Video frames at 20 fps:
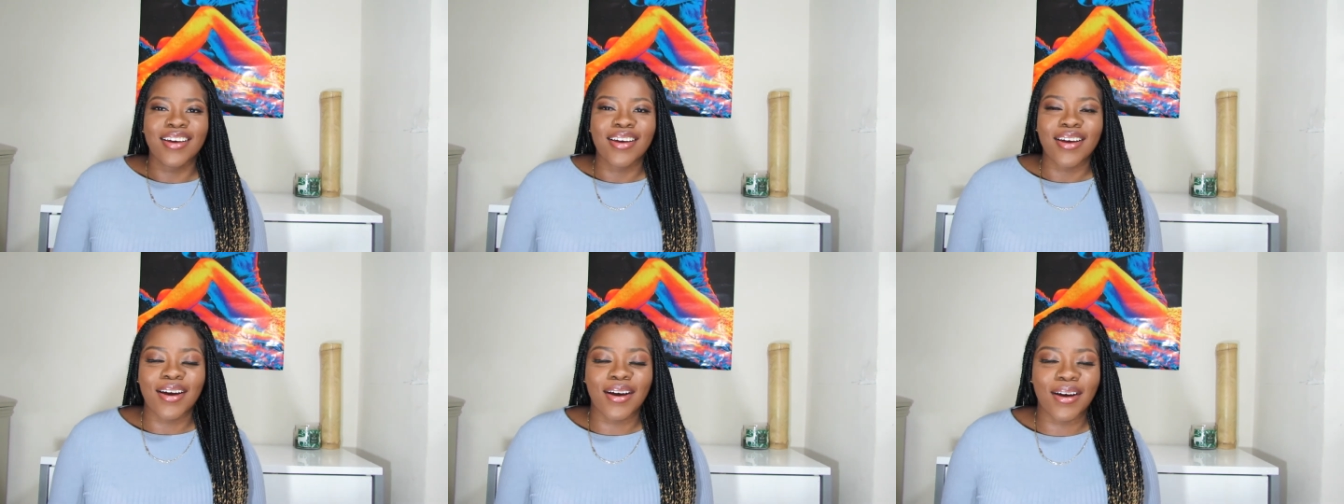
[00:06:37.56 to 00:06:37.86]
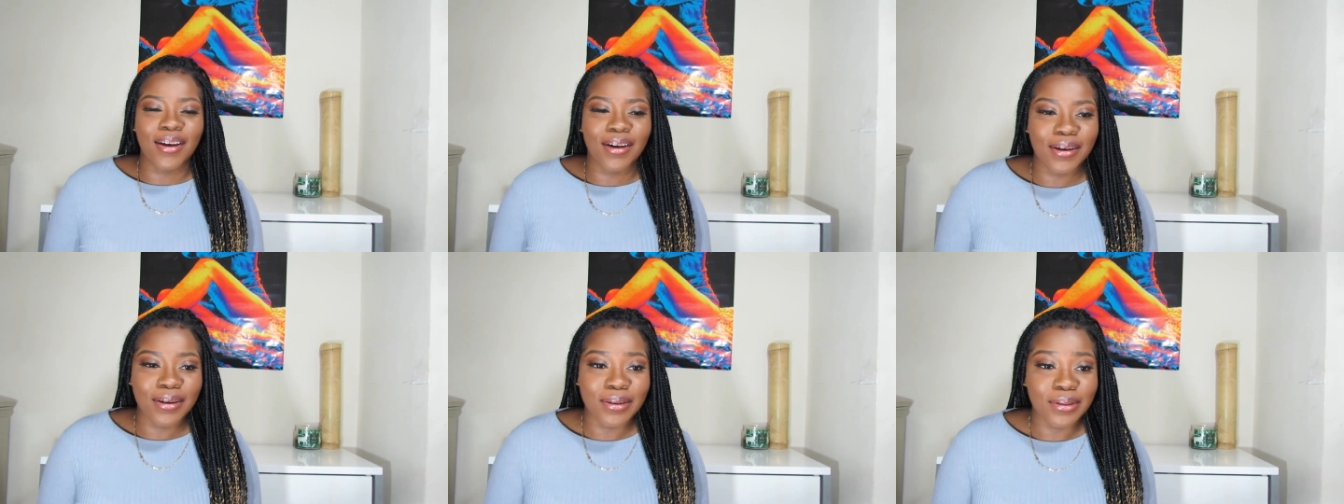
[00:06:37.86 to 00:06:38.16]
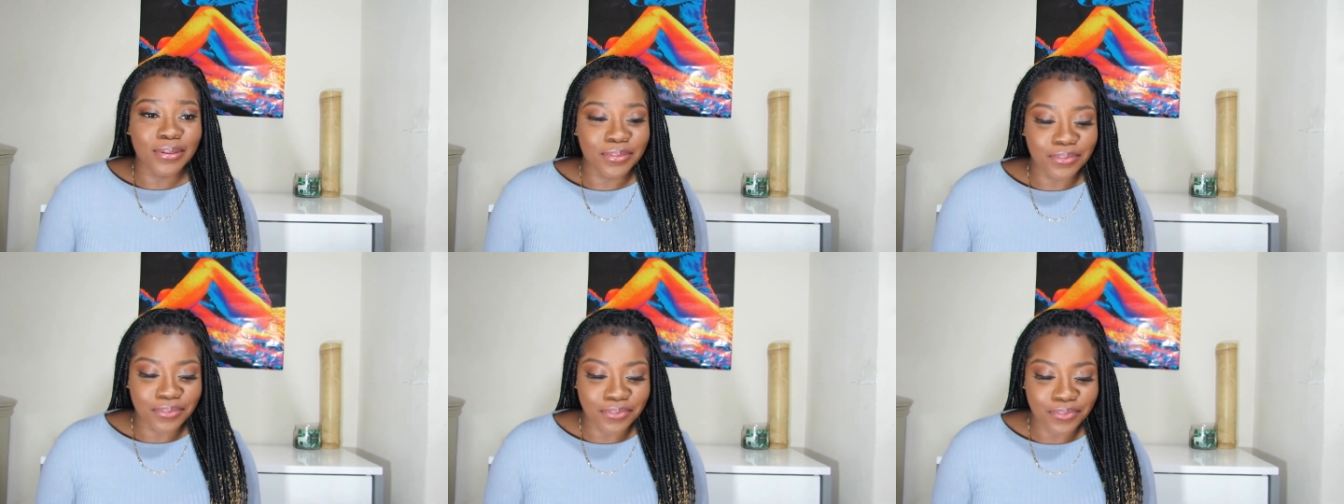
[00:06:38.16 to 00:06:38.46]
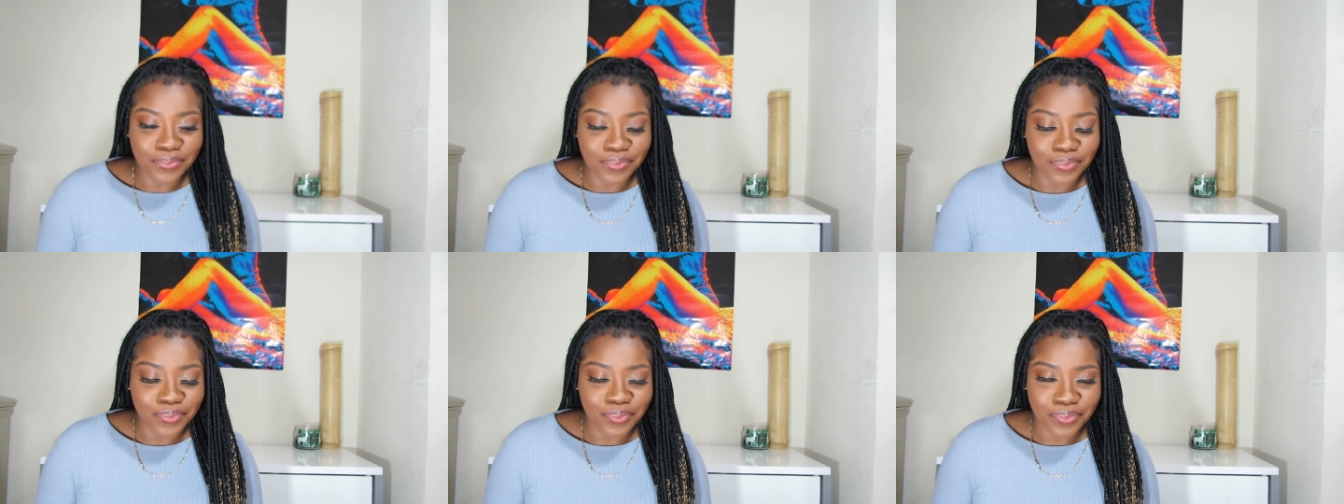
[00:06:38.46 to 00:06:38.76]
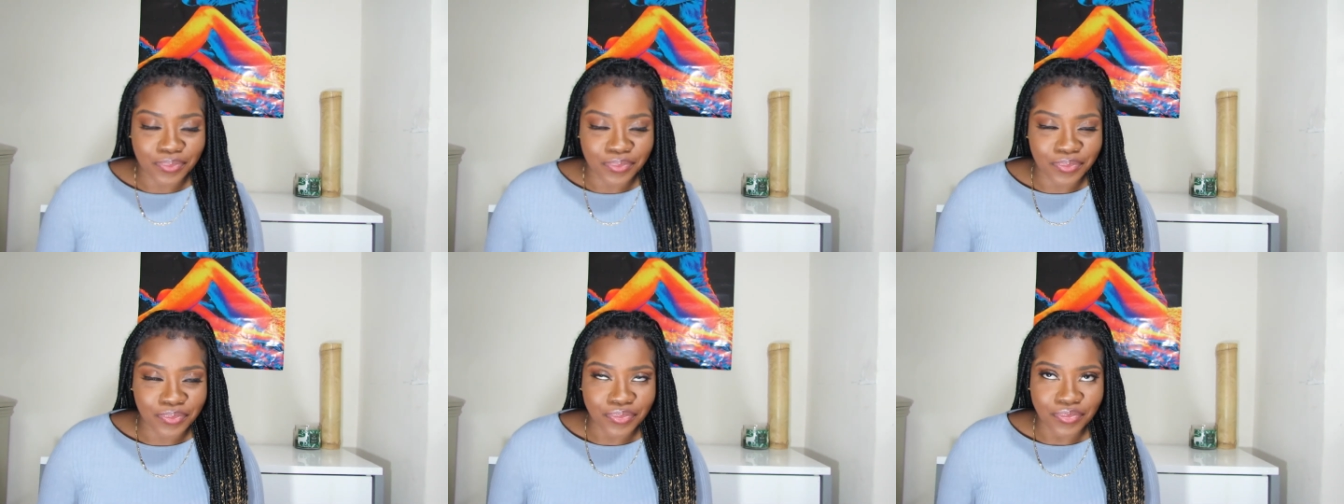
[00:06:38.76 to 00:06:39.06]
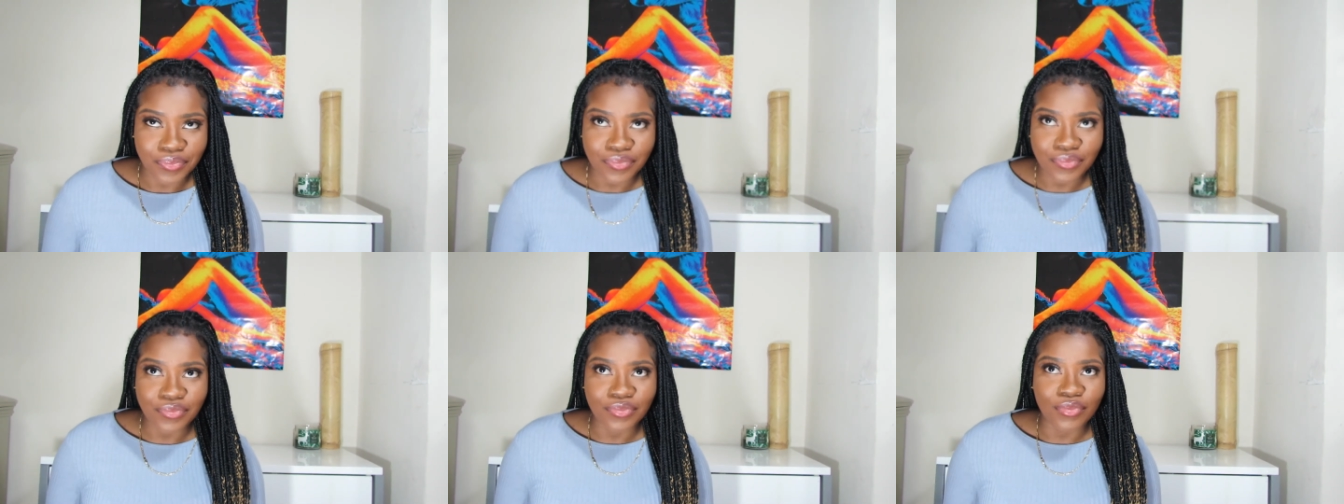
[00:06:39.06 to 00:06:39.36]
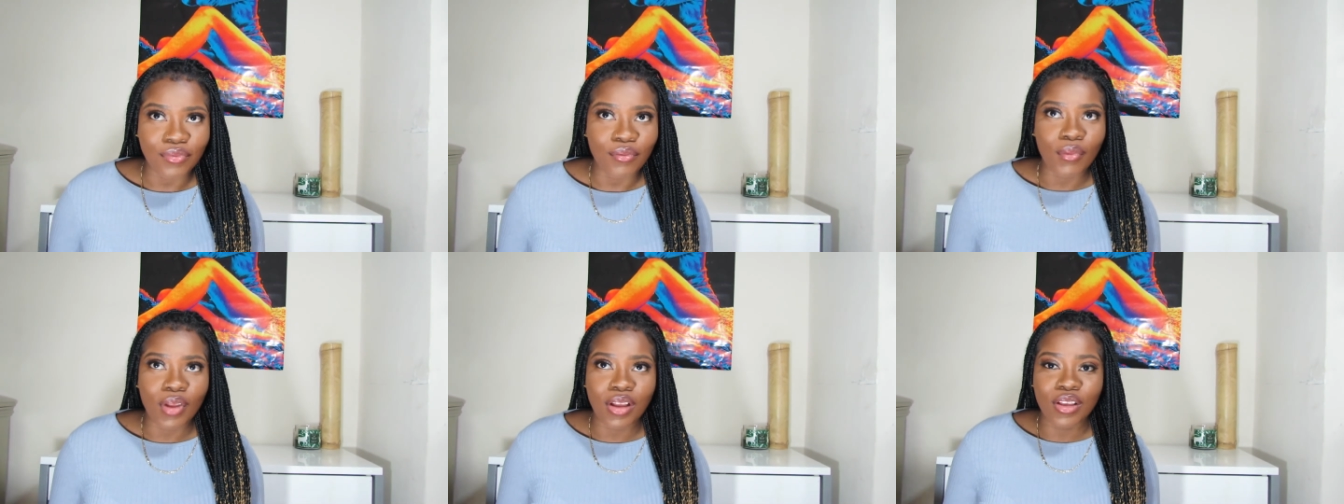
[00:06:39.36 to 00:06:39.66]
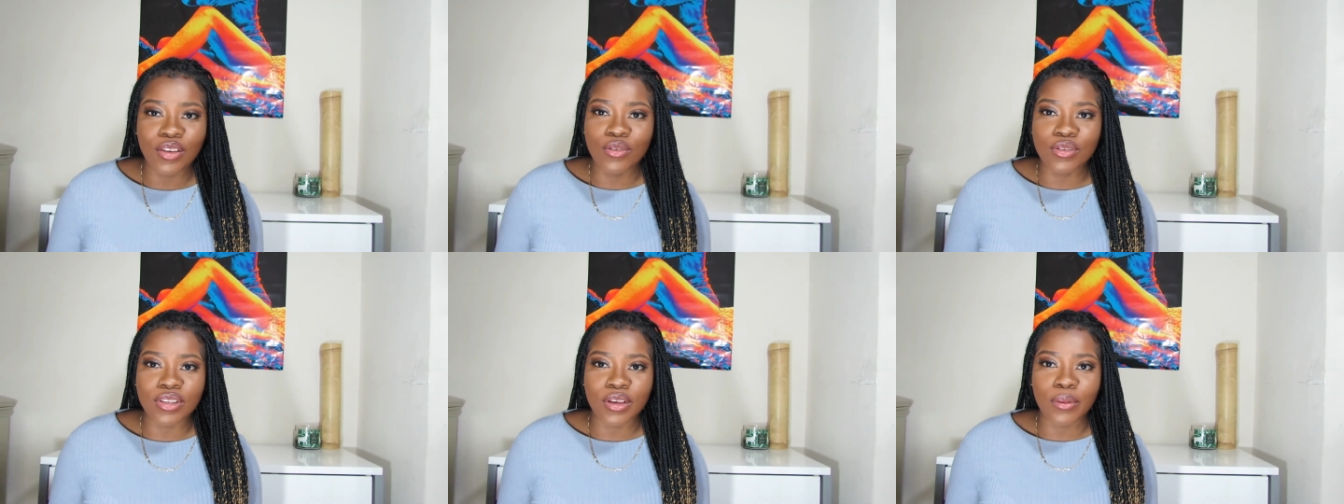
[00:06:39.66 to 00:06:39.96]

Um use